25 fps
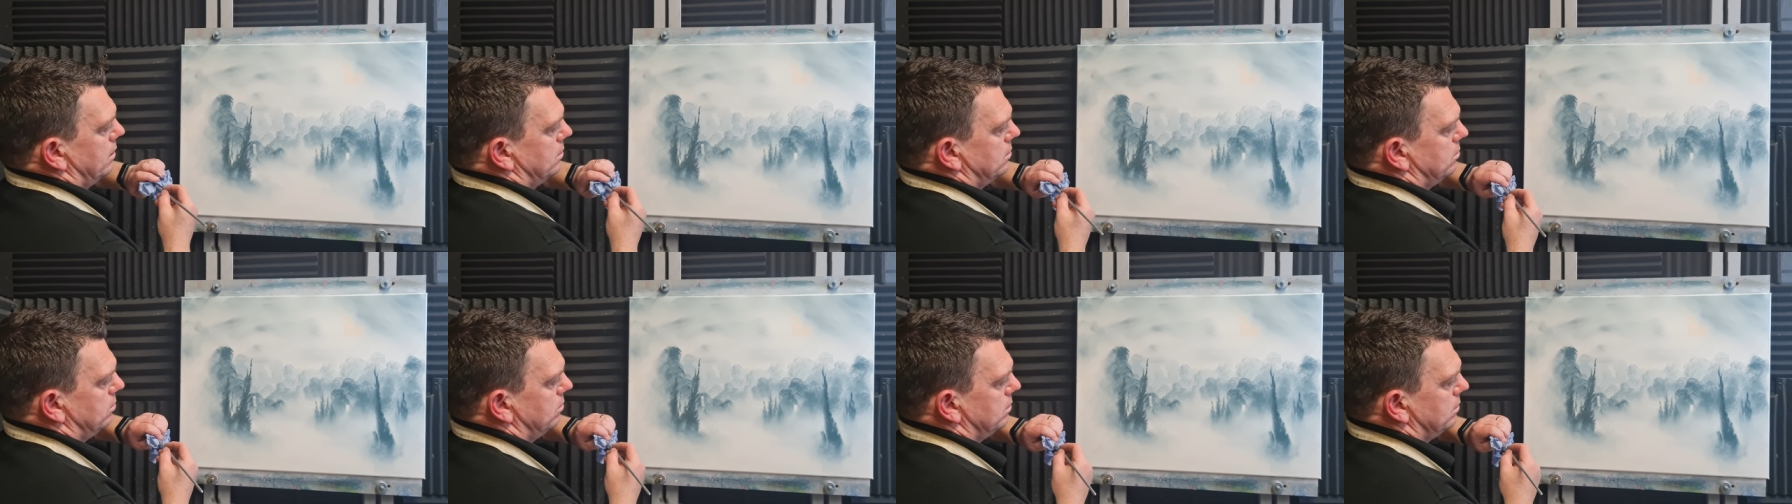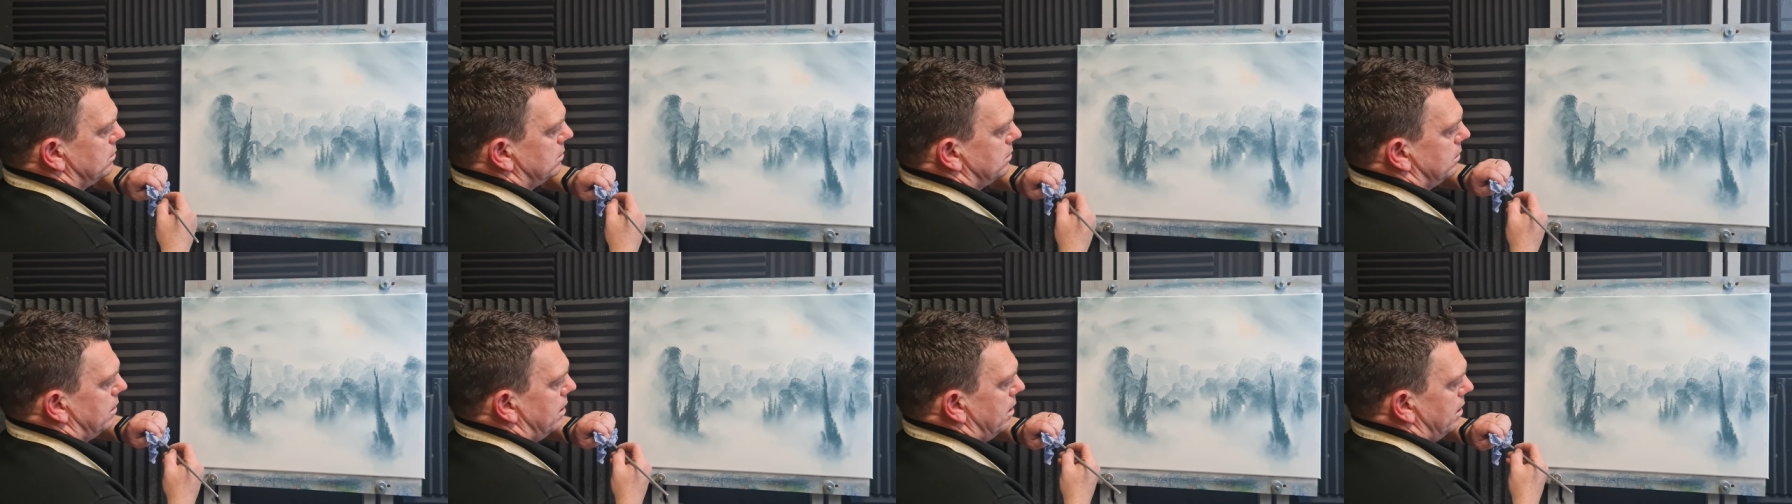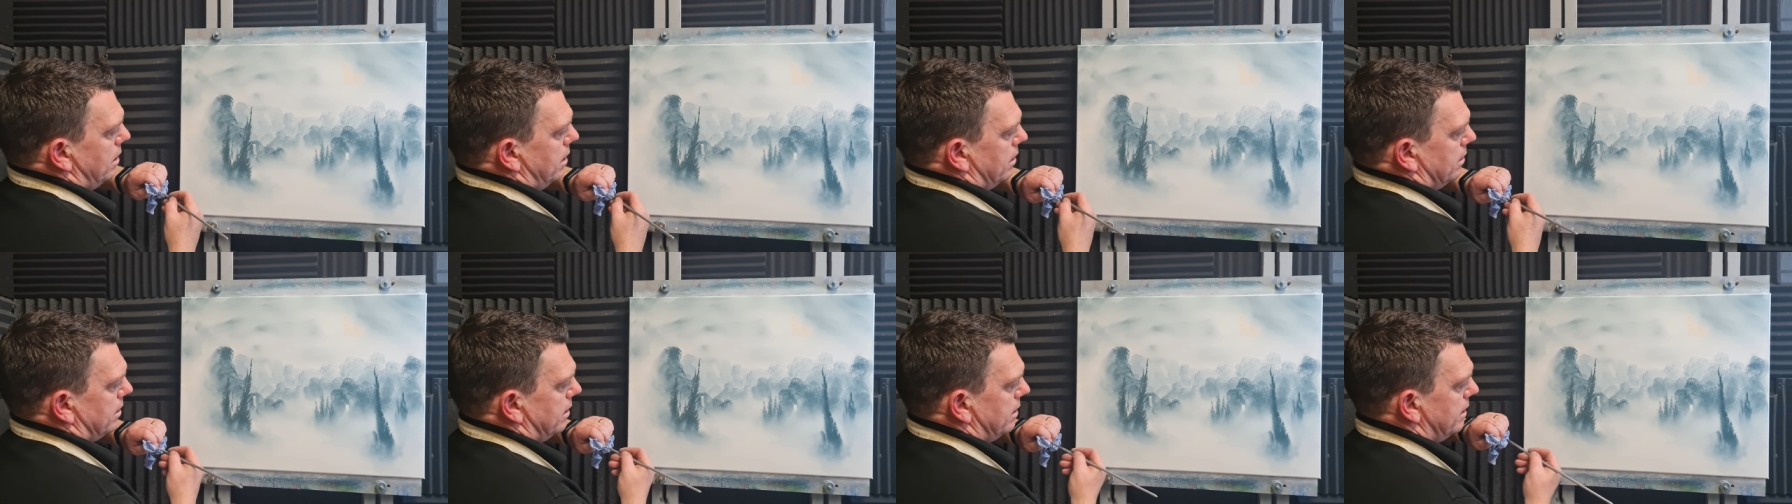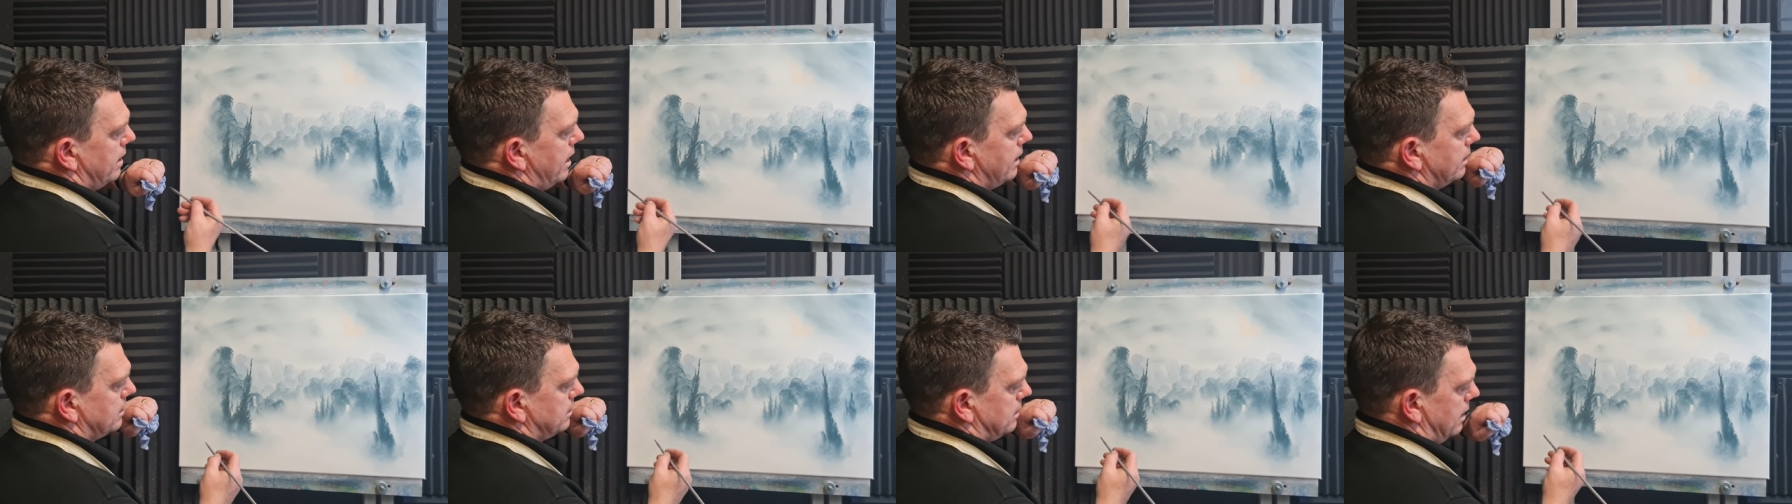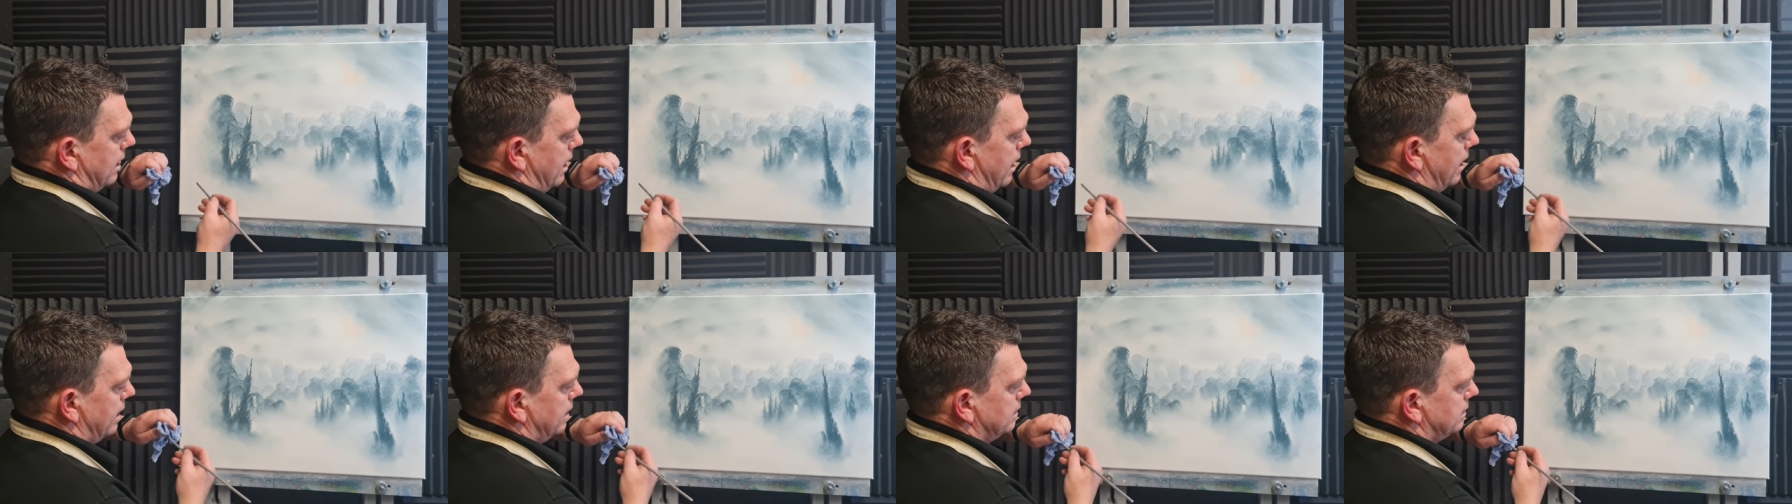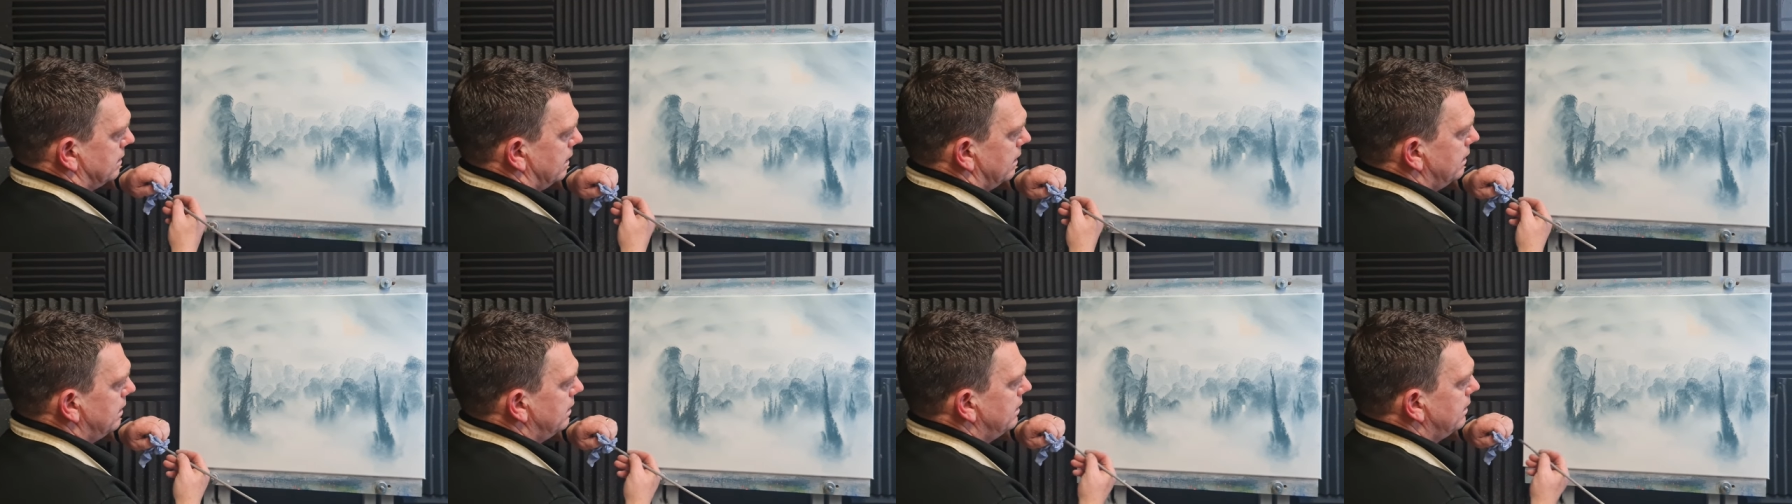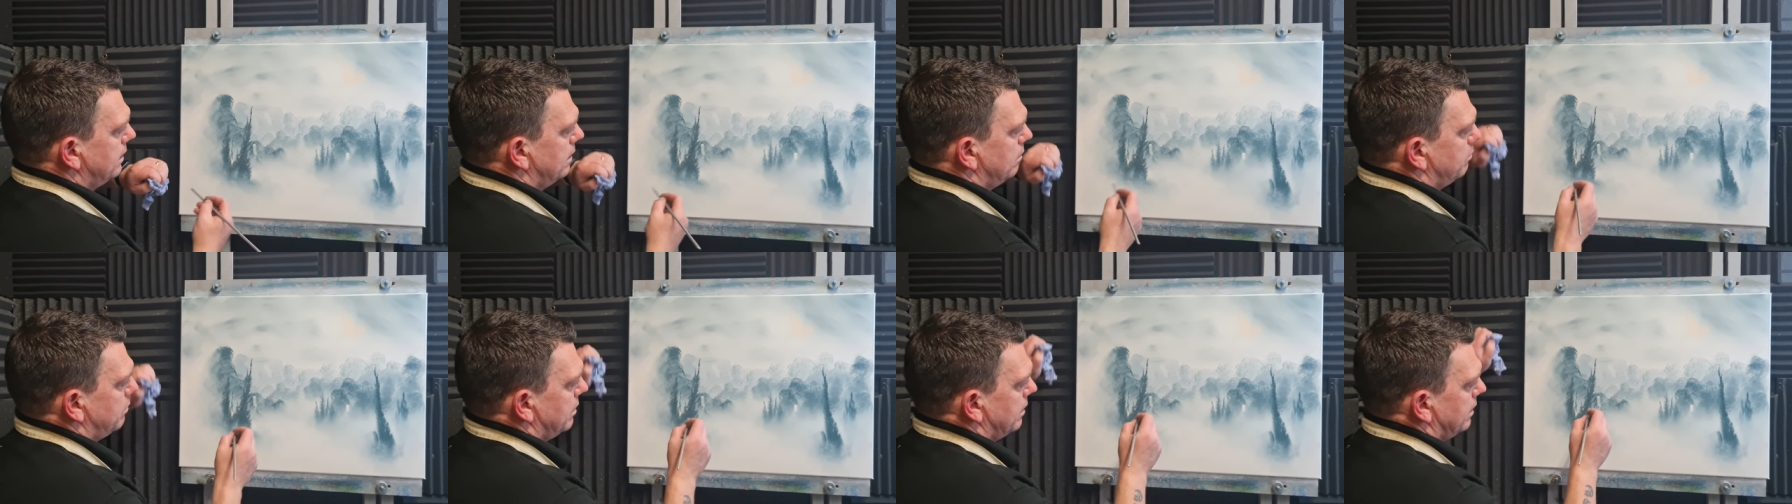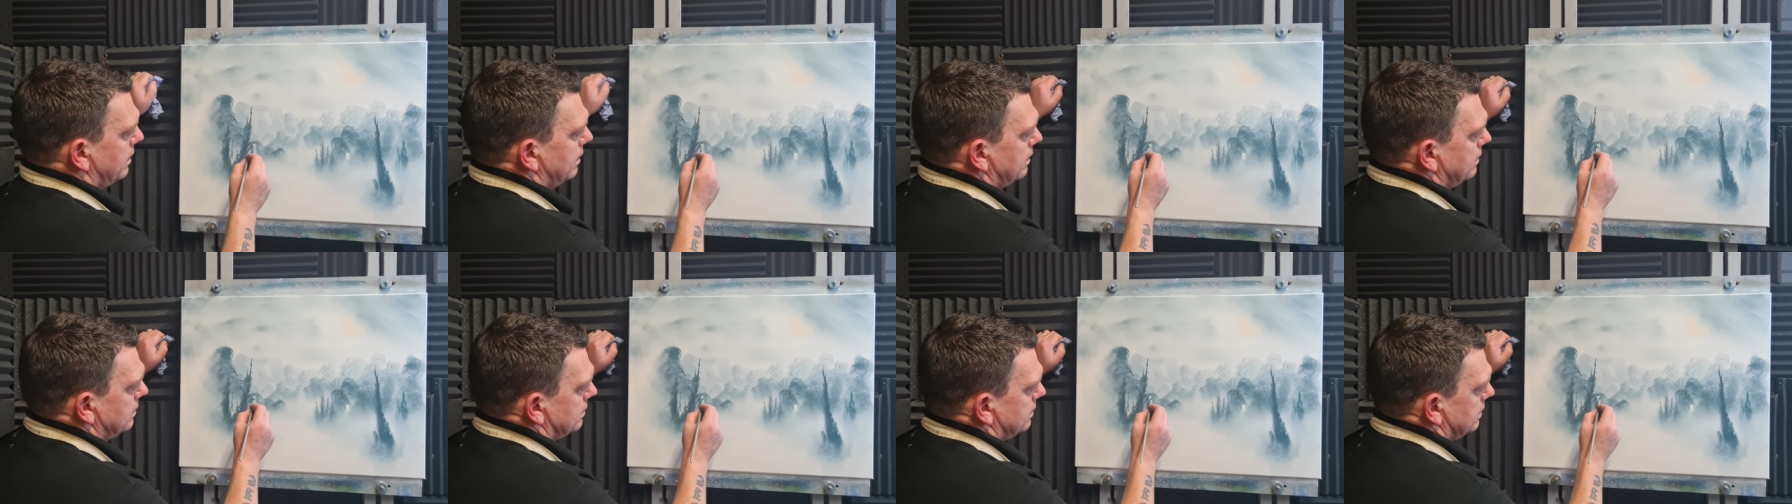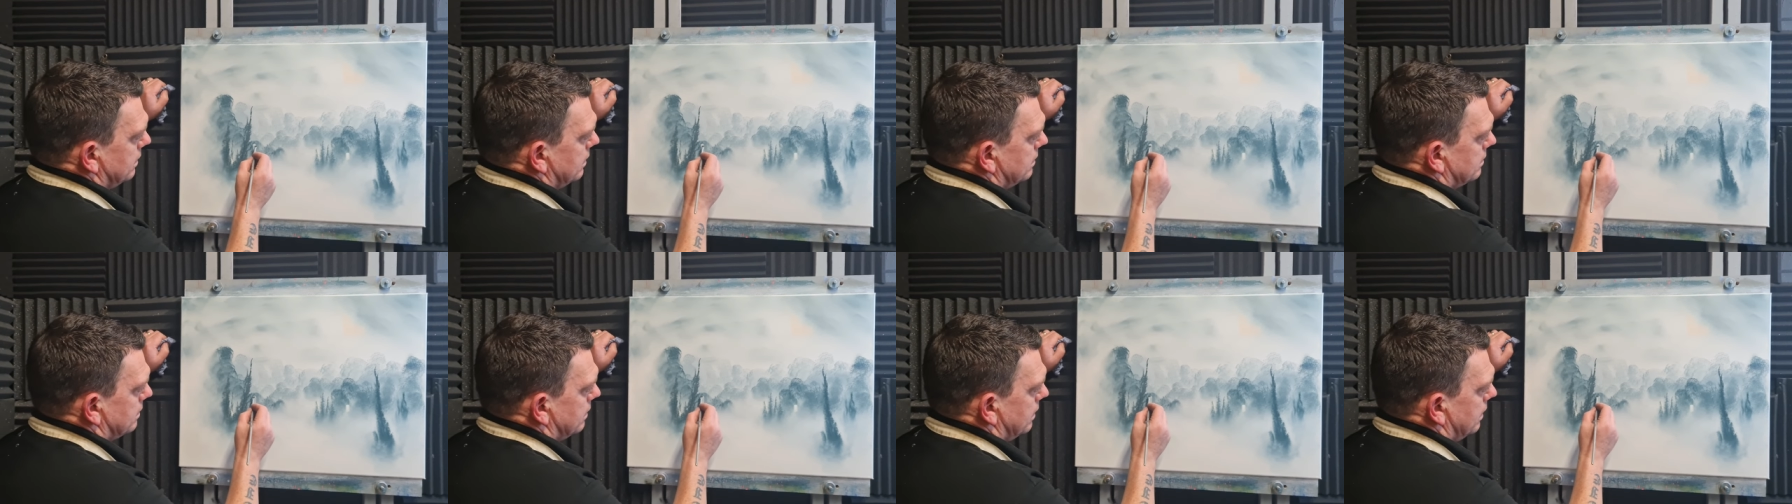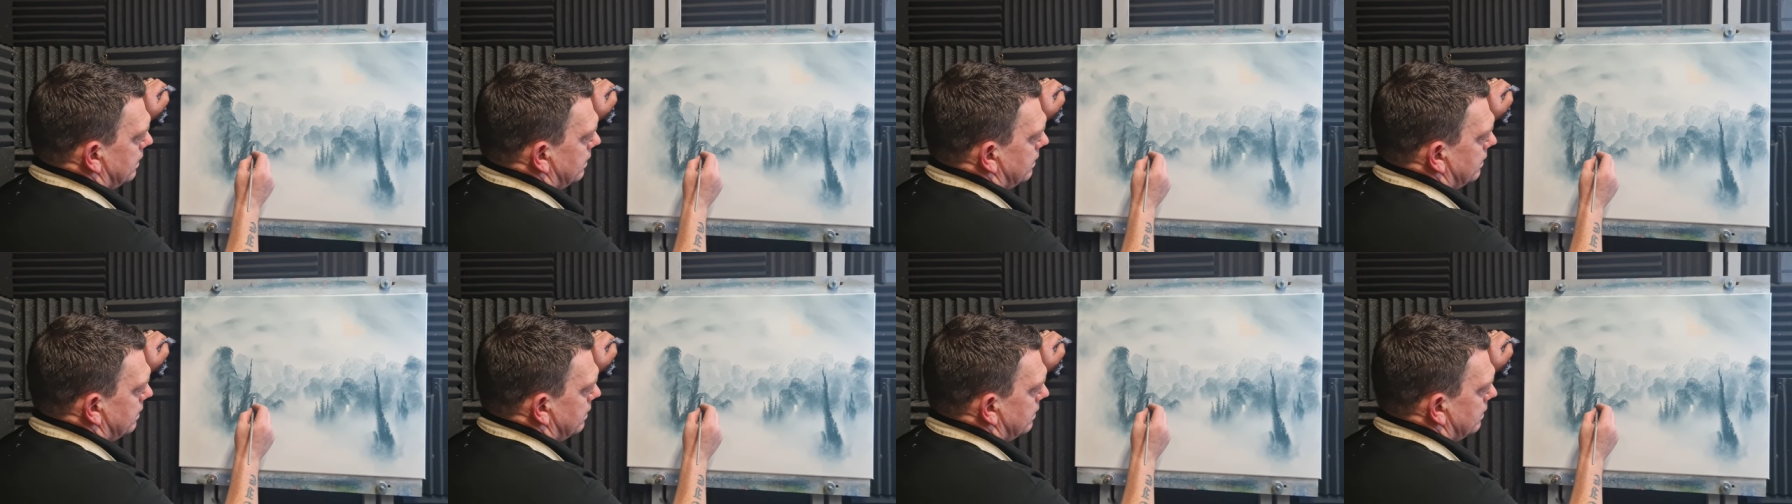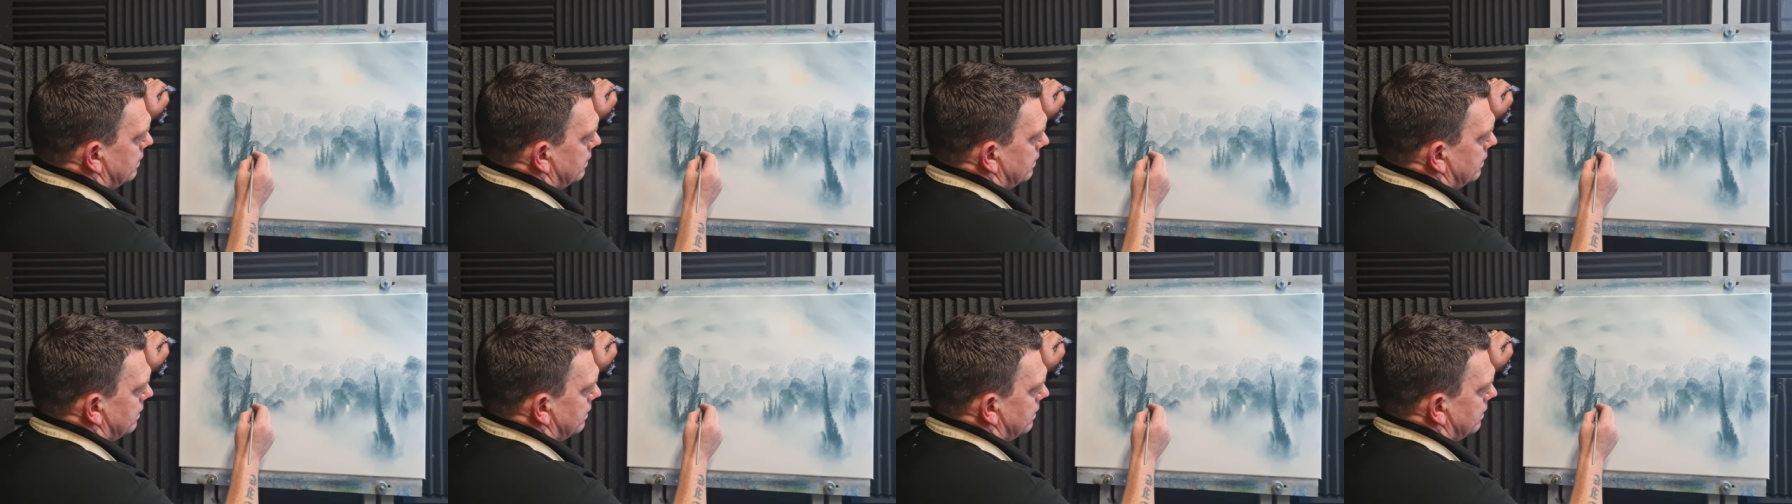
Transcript: so it's the next layer is a little bit easier to